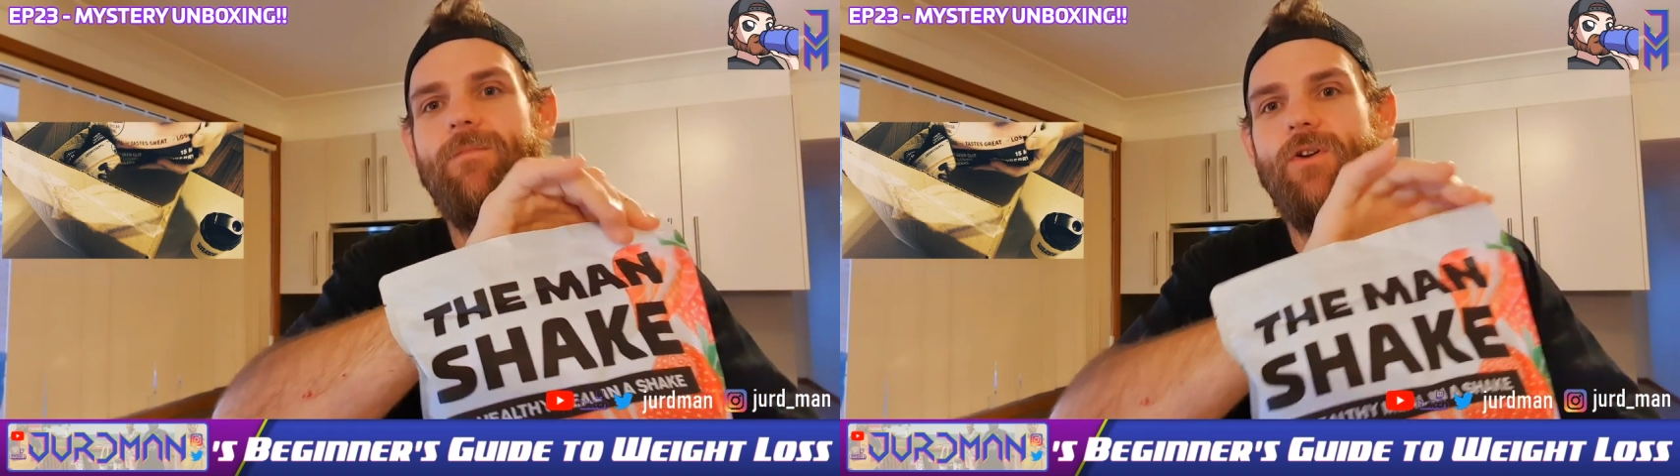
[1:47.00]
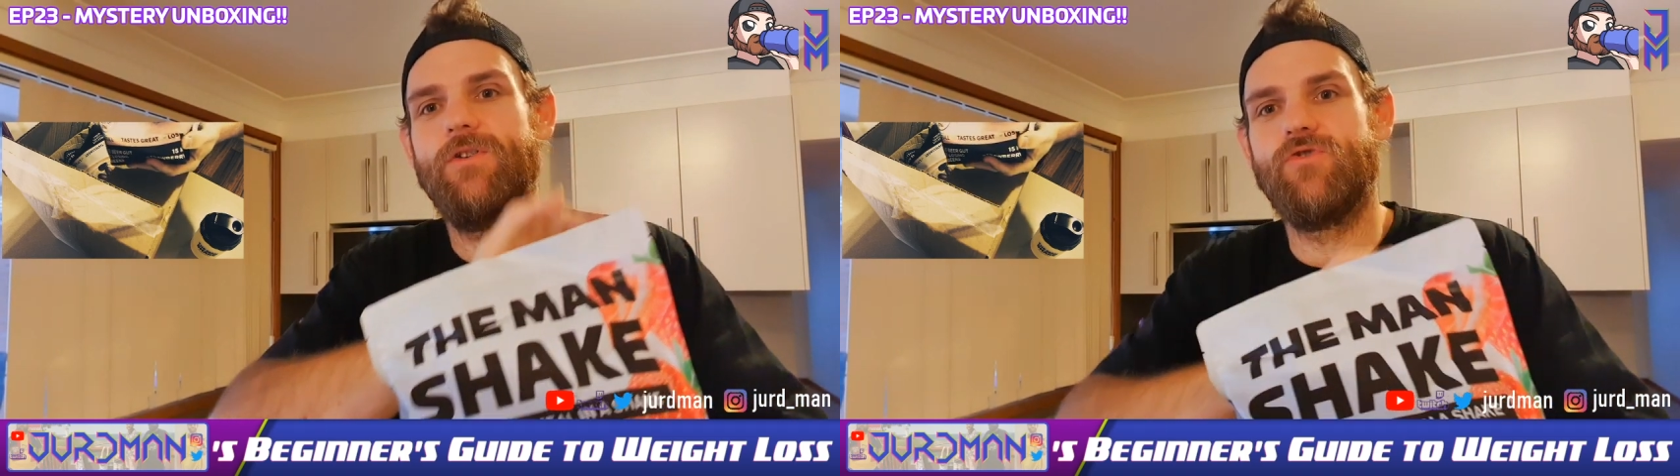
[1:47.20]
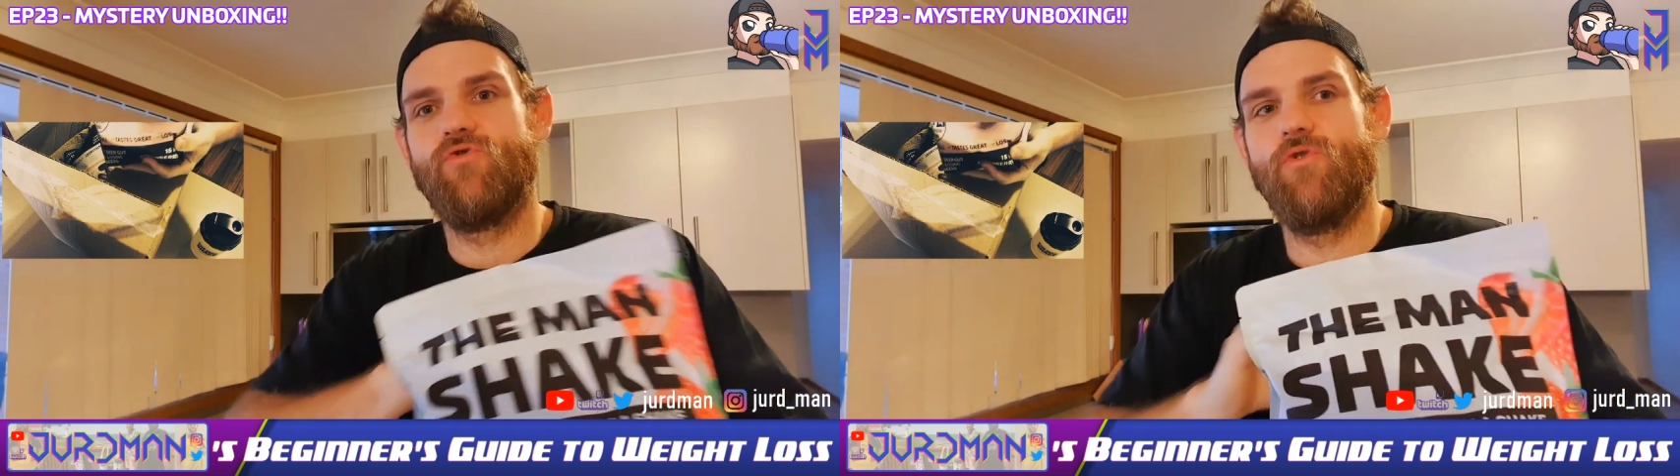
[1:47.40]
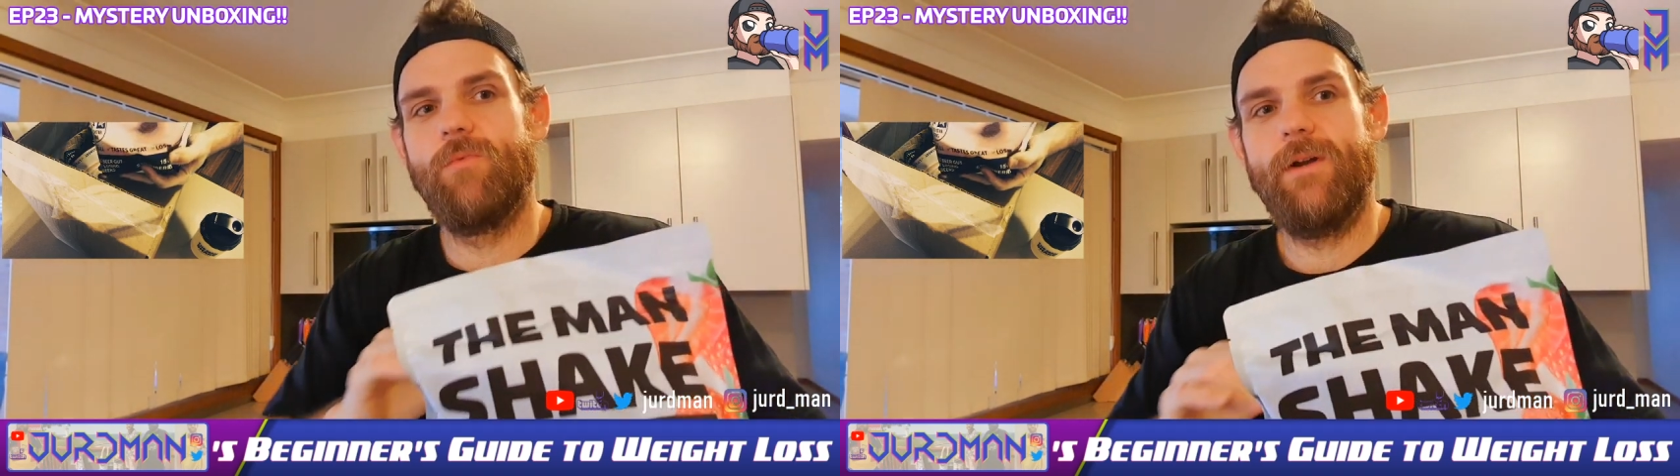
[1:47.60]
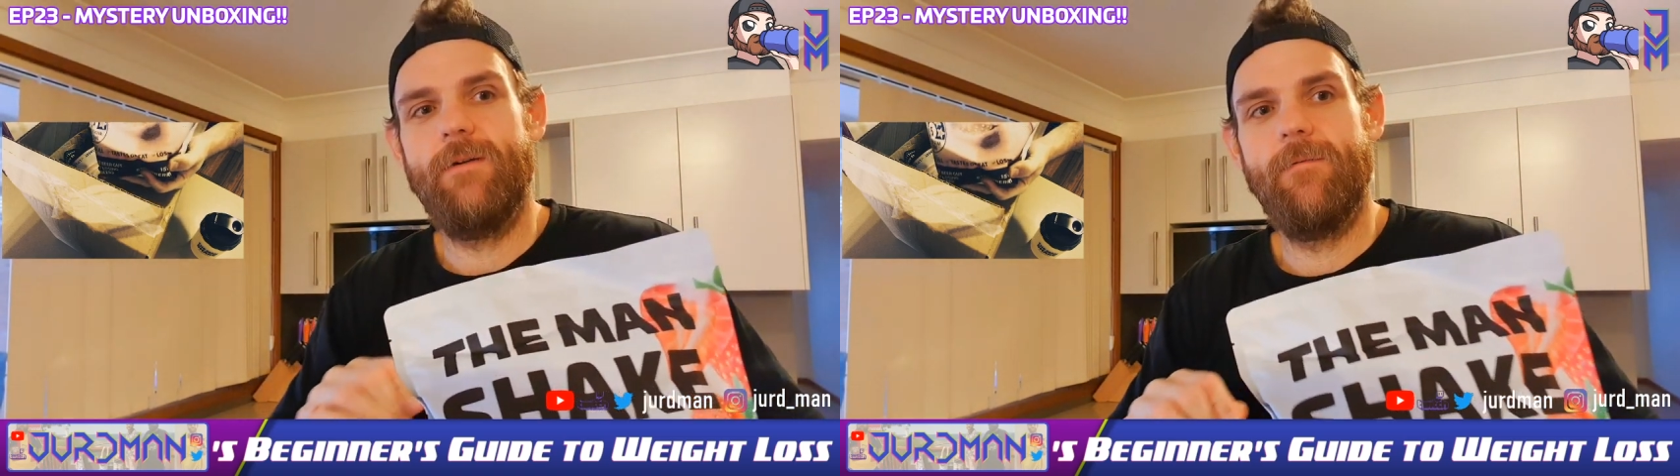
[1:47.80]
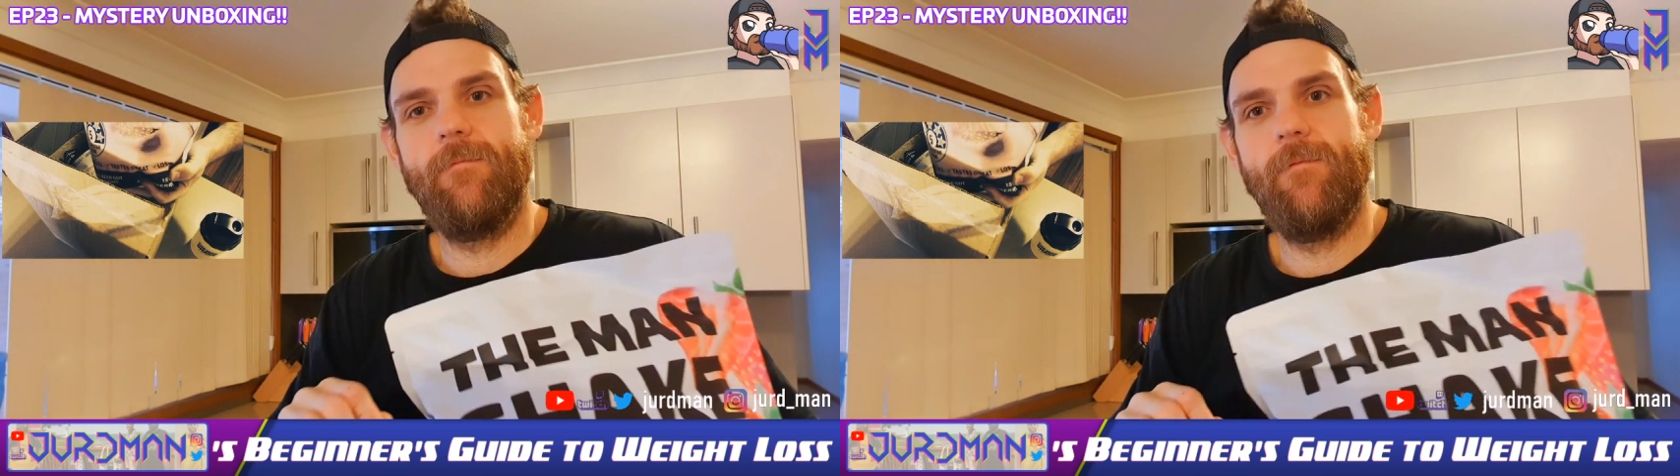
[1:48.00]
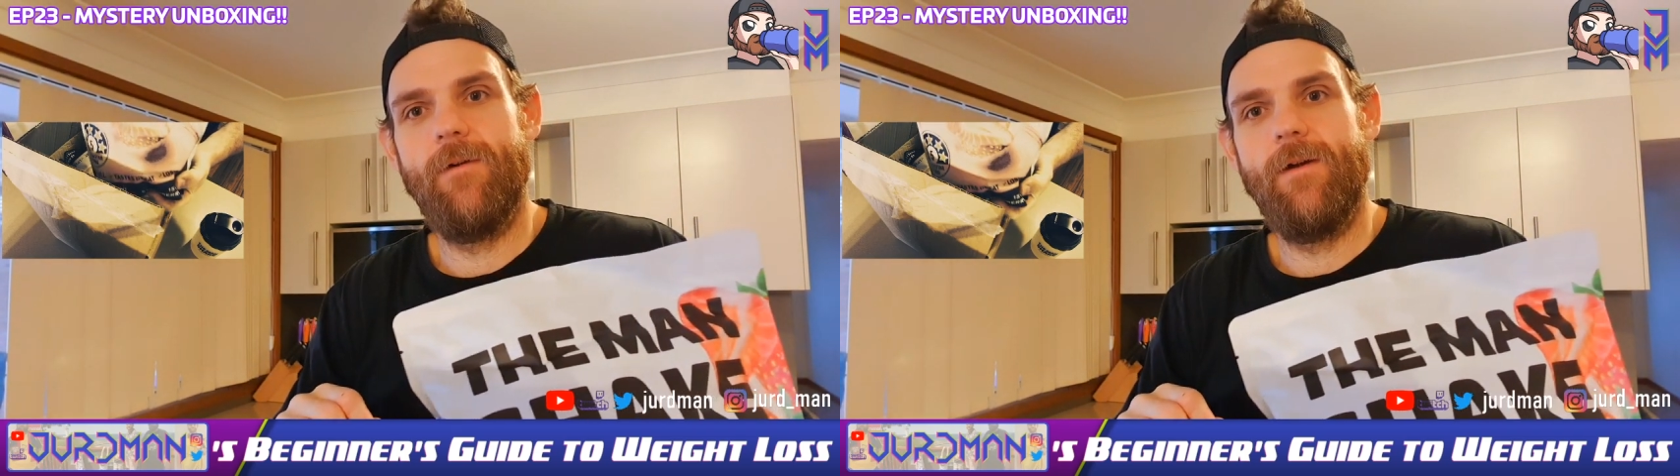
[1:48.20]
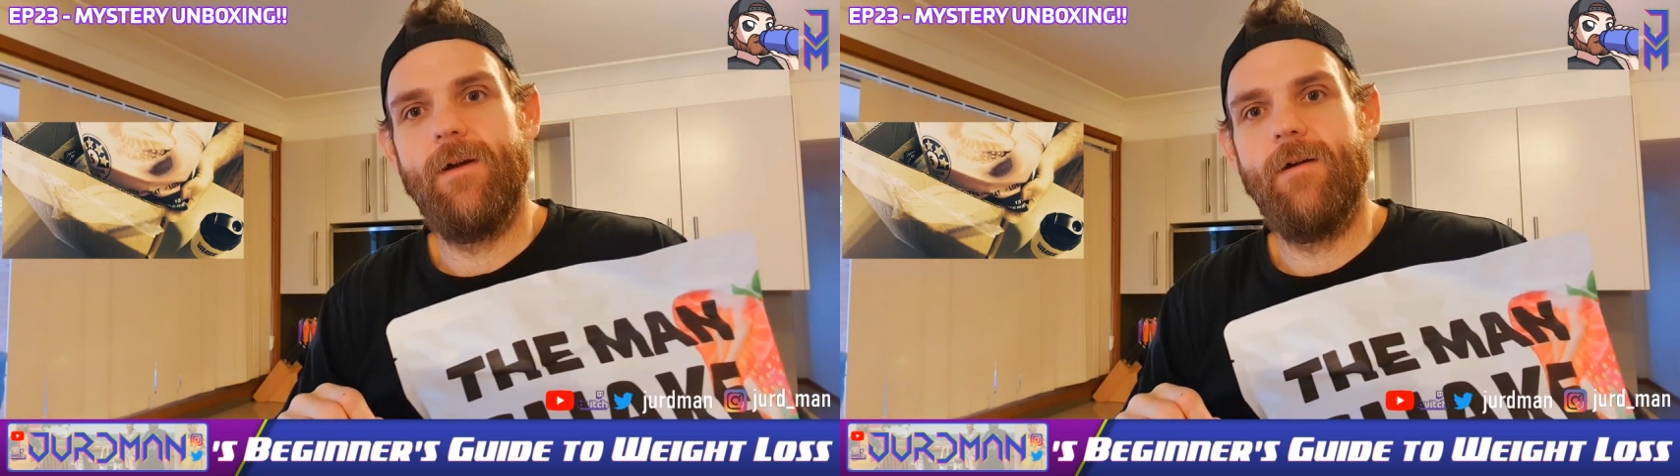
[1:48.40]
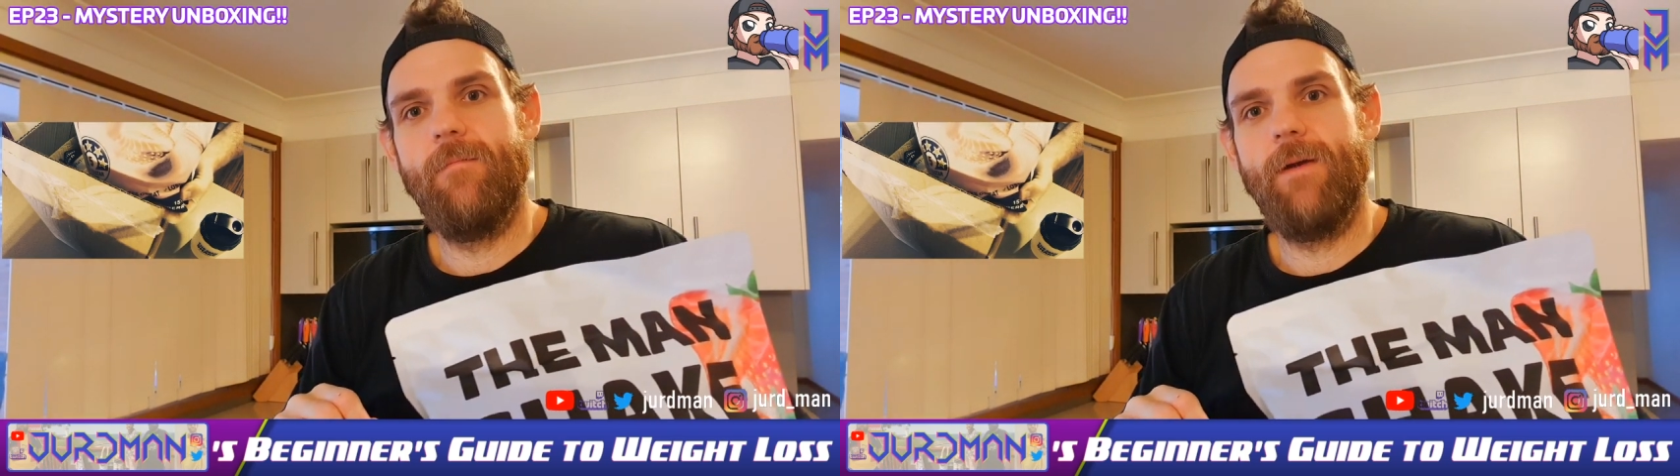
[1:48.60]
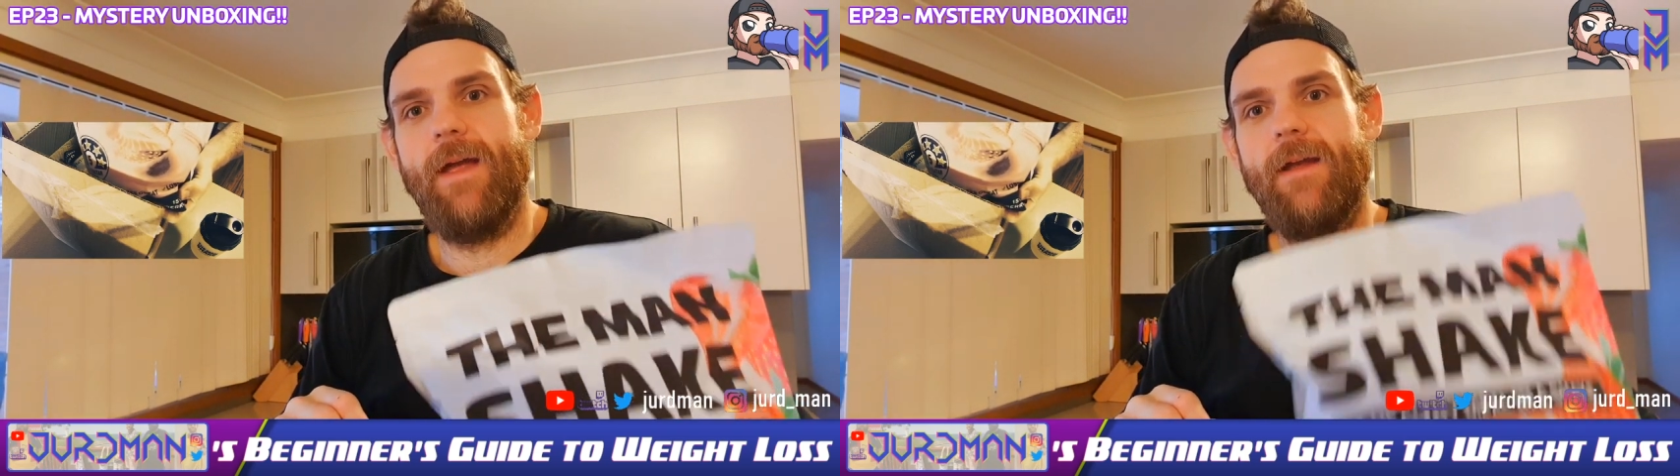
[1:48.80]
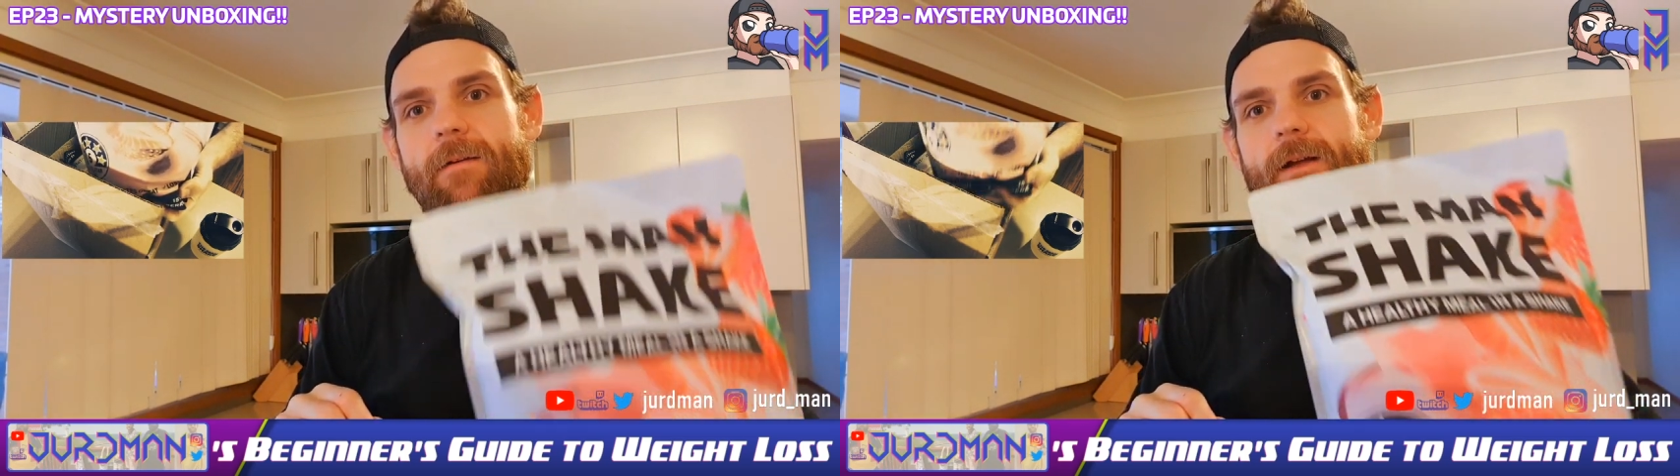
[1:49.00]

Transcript: the strawberry. Bang.